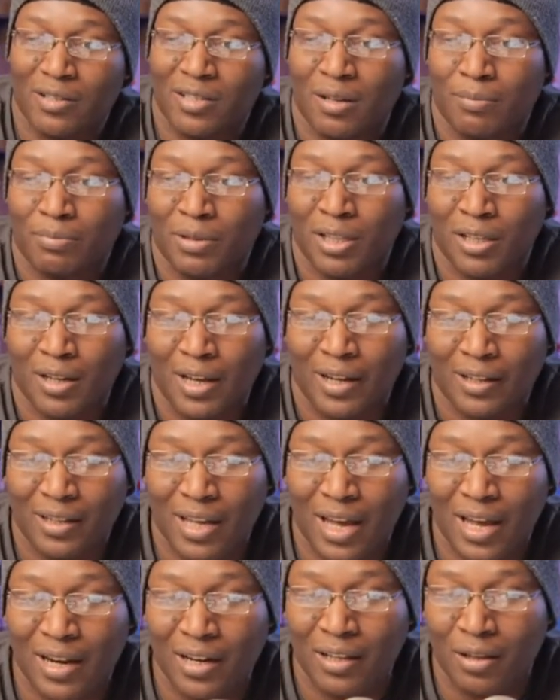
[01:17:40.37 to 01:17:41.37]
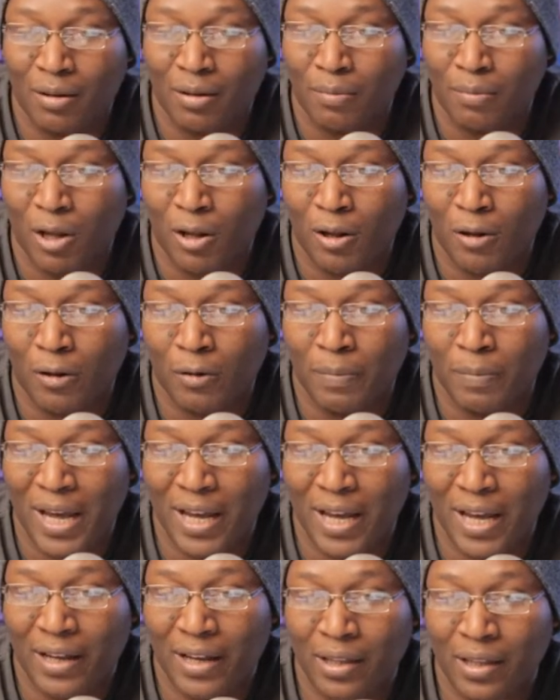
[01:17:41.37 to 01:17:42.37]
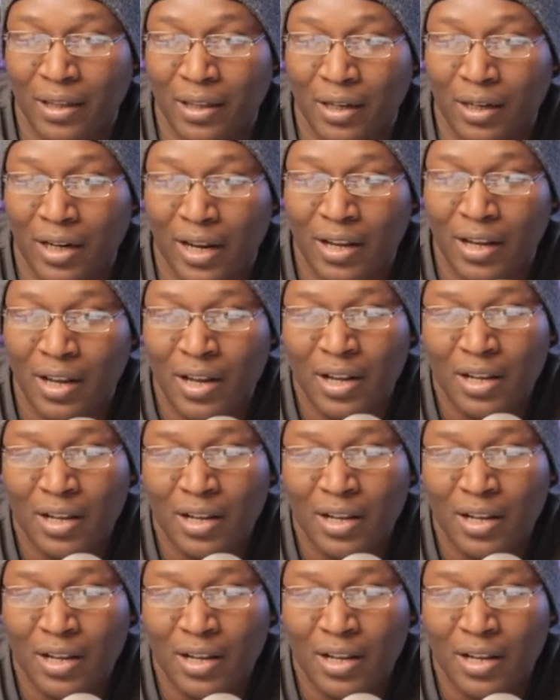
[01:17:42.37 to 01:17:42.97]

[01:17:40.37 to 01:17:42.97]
or something like that in the mall back in the day.